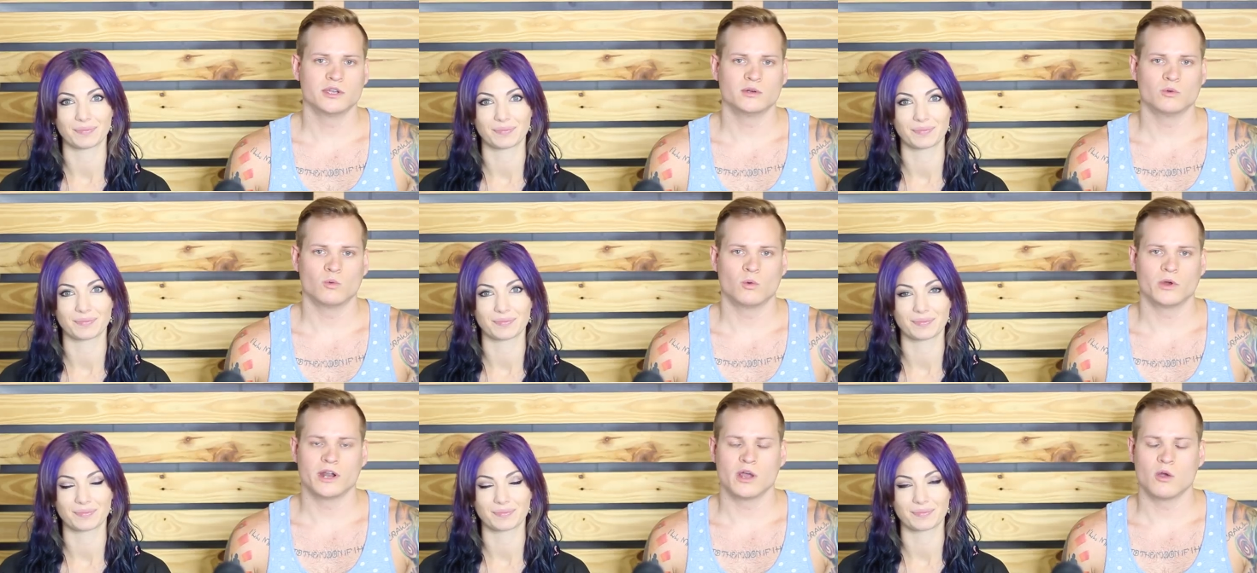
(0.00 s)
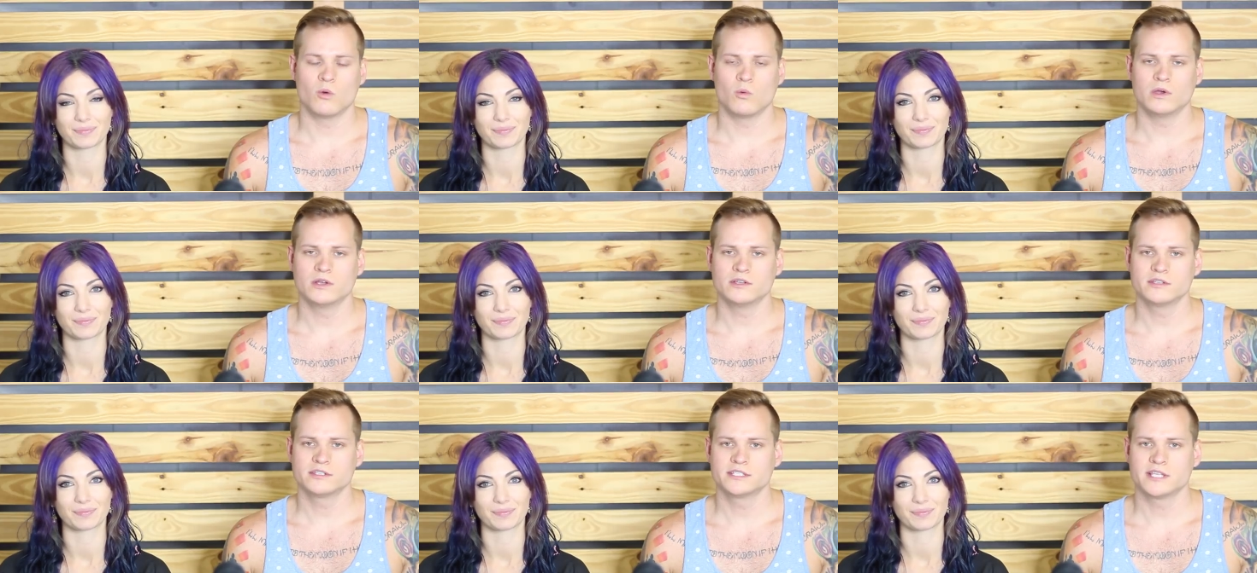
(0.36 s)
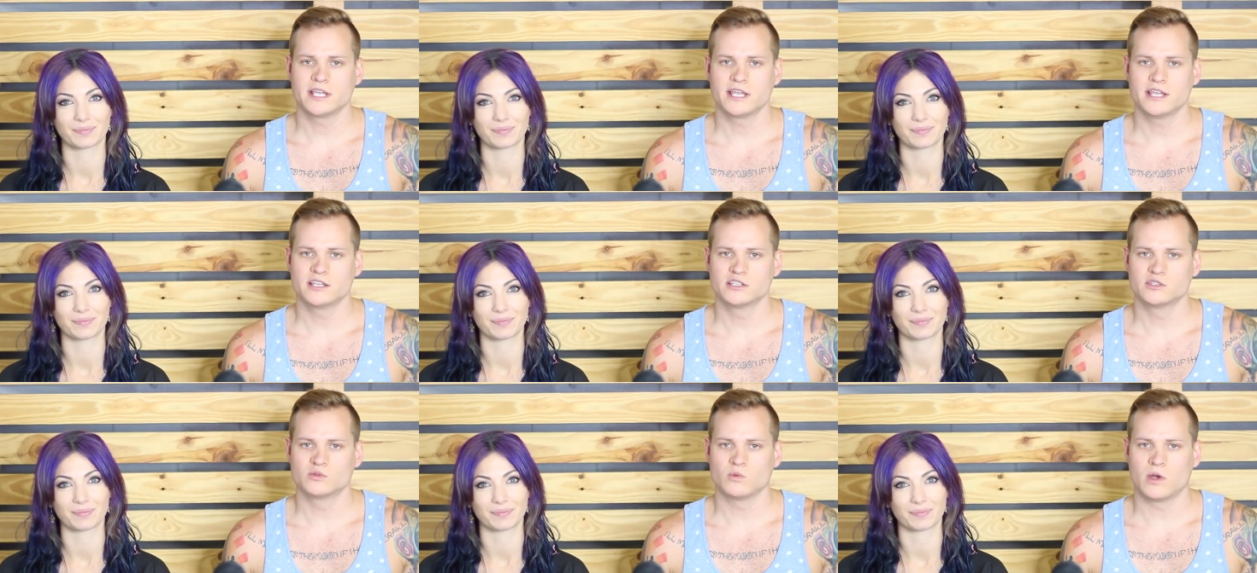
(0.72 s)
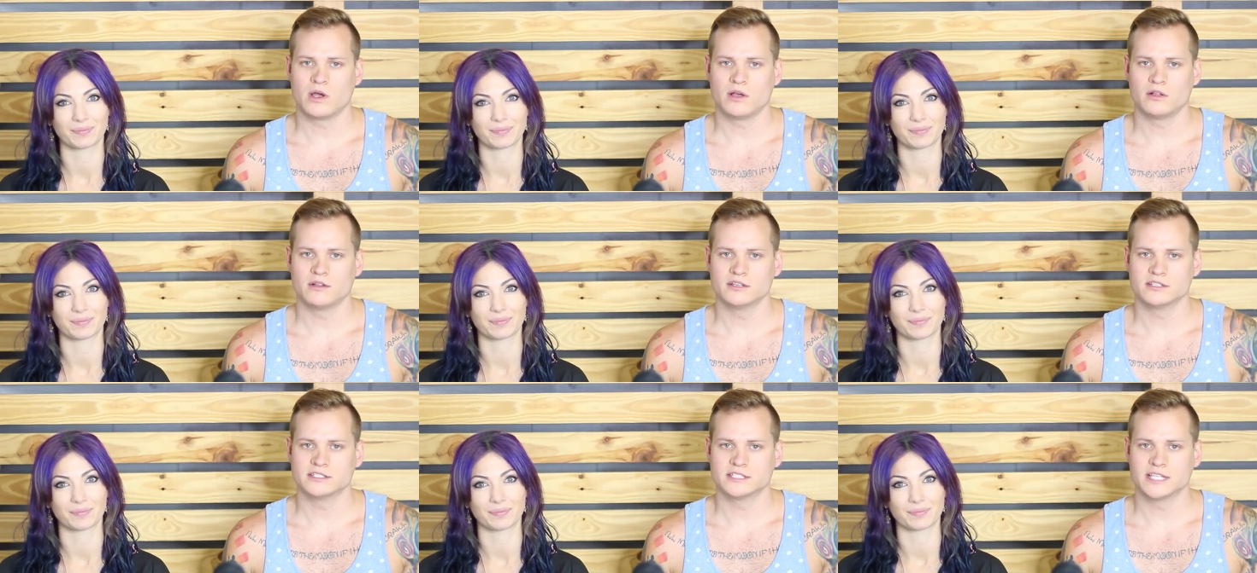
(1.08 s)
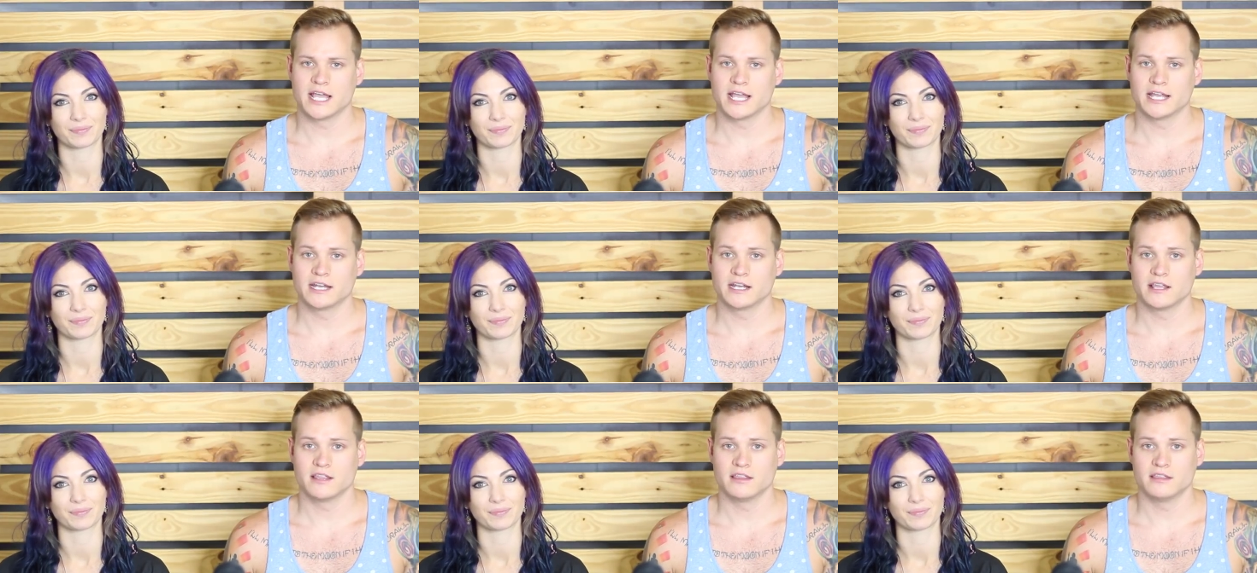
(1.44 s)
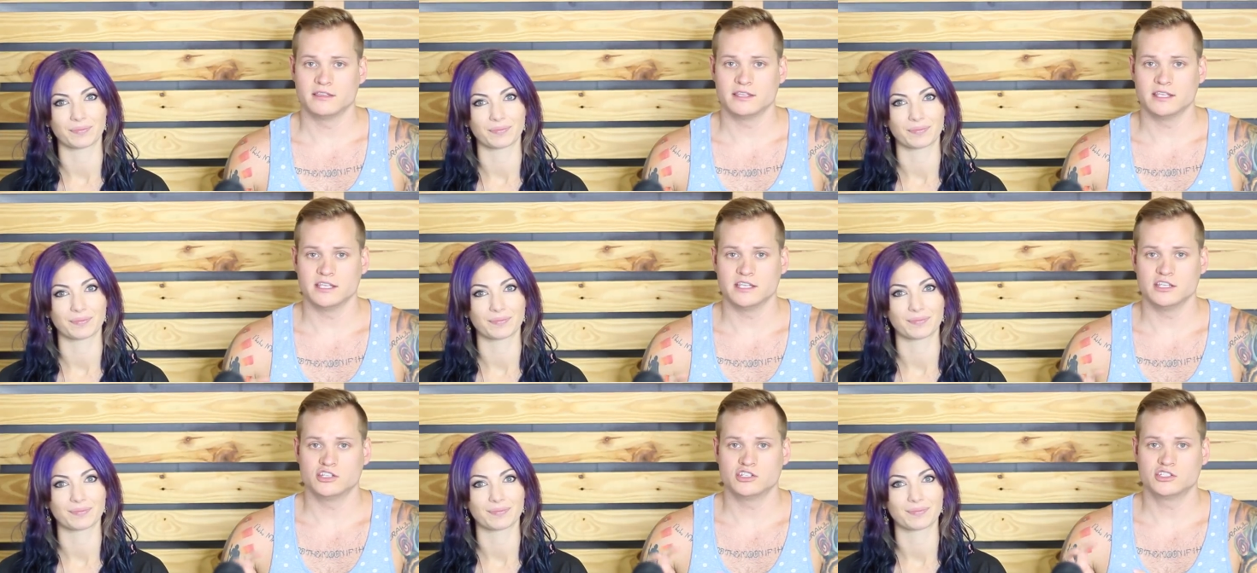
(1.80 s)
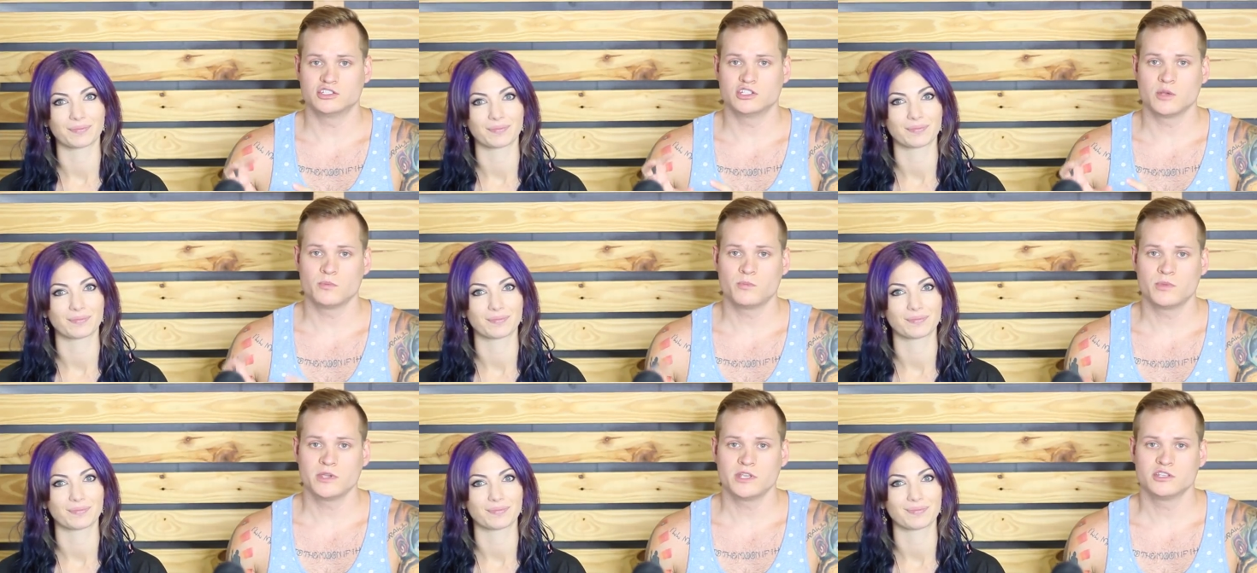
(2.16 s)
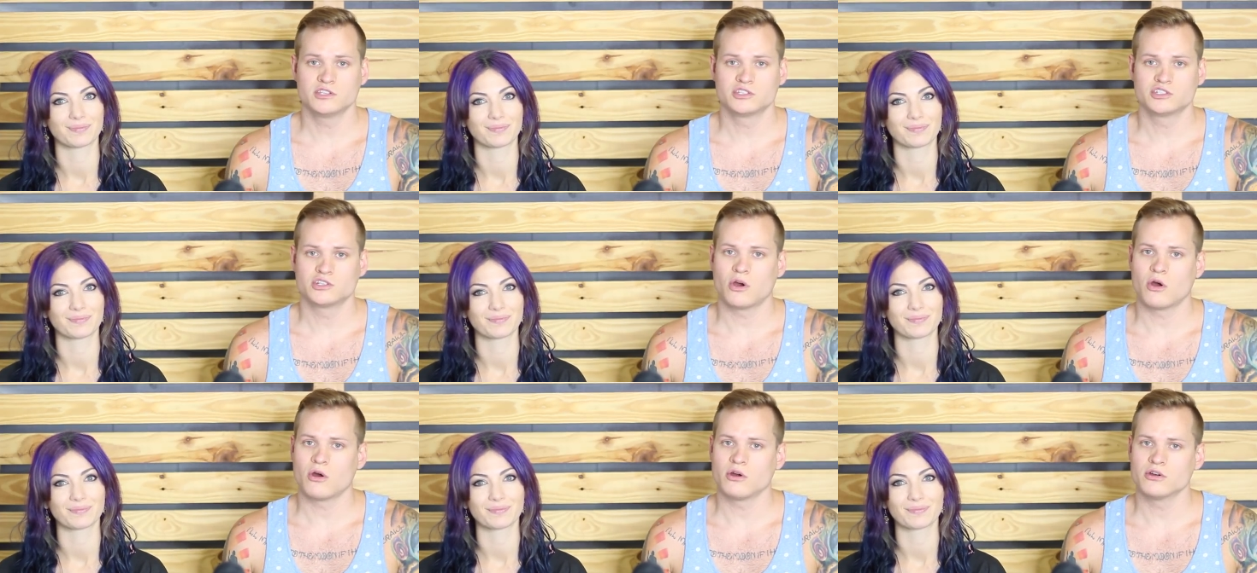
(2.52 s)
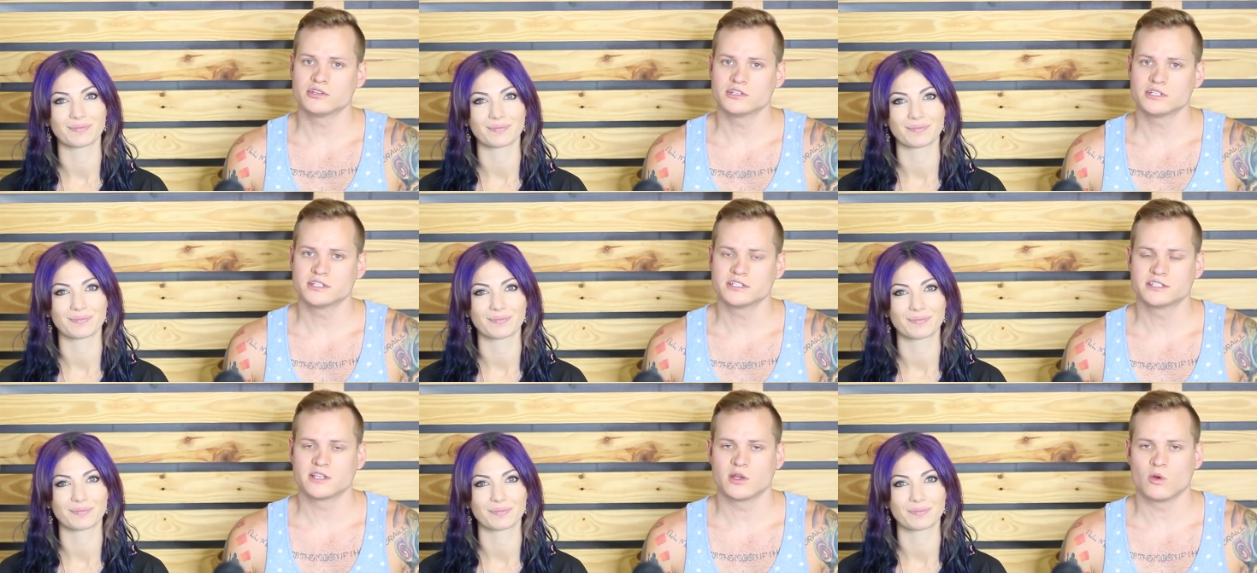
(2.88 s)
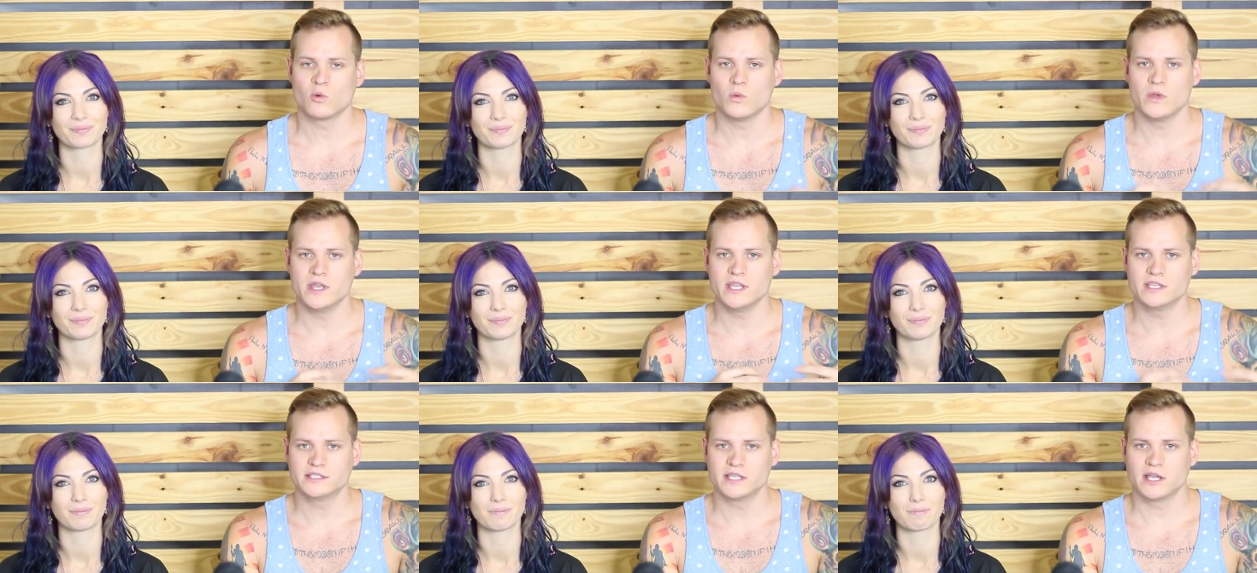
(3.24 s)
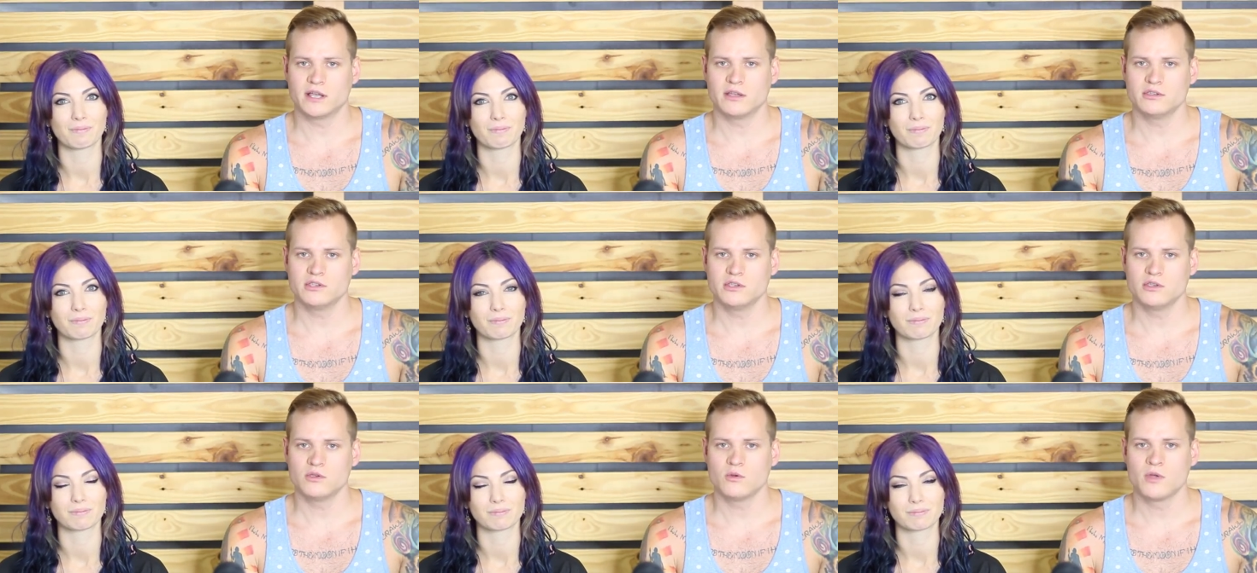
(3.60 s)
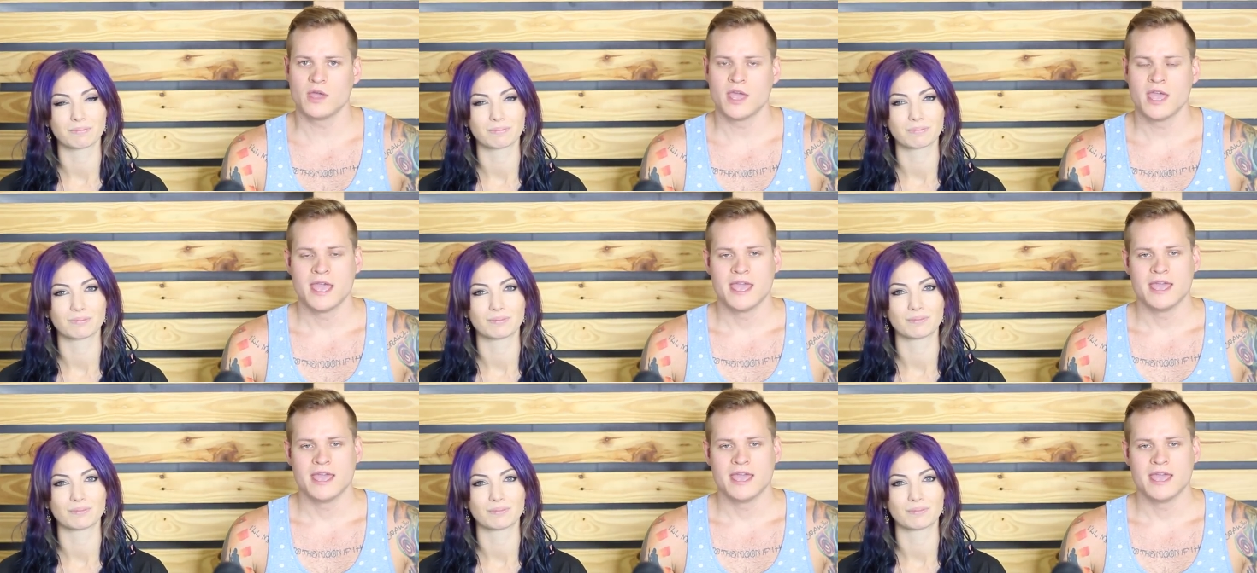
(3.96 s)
Speaker 1: it, what I will say as well is that the shipping charges that we tell you